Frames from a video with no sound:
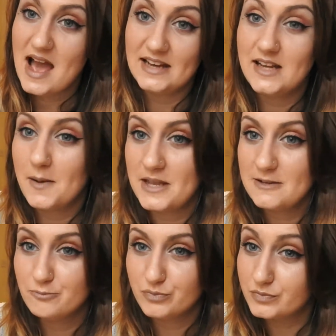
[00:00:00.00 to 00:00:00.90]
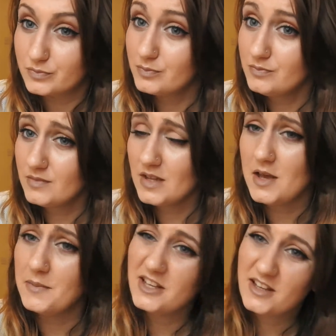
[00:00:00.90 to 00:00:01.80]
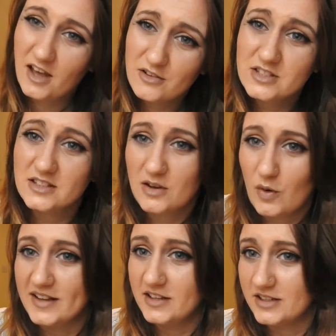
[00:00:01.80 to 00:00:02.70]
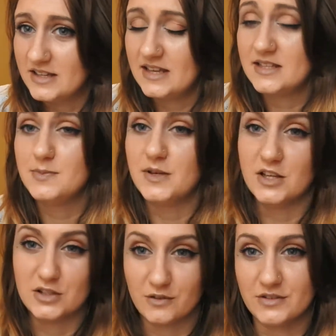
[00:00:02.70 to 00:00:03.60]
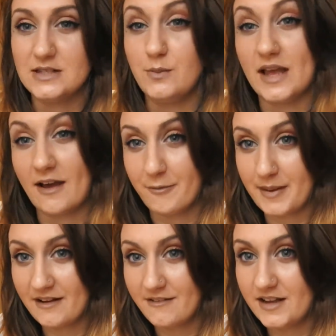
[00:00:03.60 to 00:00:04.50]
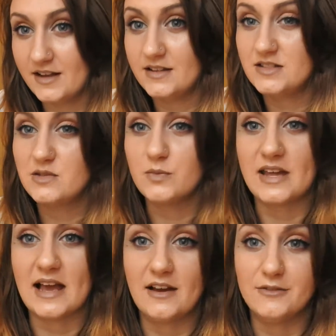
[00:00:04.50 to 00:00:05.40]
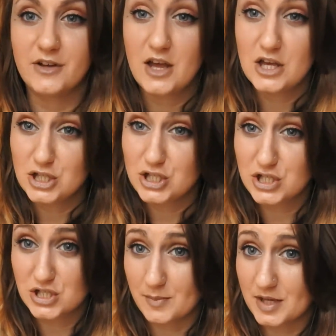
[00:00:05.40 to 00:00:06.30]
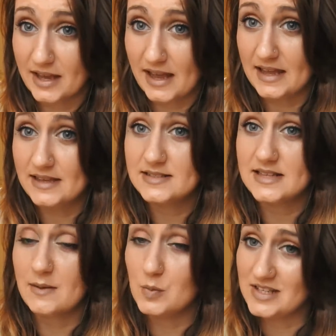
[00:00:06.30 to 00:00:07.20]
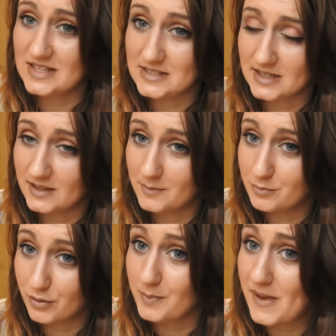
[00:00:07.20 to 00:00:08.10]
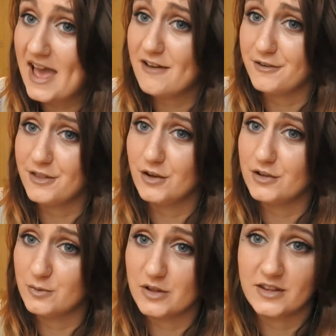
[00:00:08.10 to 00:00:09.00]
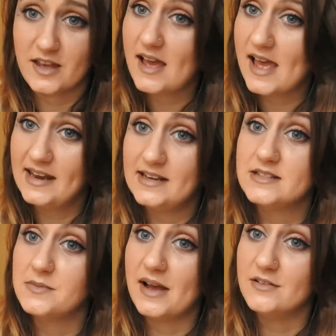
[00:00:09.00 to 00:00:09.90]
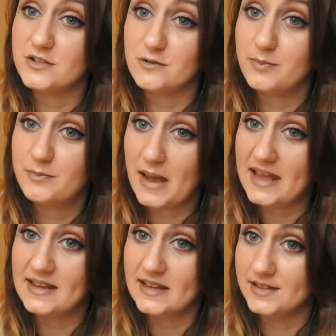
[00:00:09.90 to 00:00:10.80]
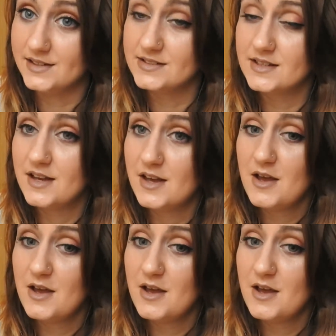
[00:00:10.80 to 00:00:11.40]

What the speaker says: And I mean, girls are quite good at this because obviously we have periods, we have stomach aches, and we need to prepare for those with endless amounts of painkillers.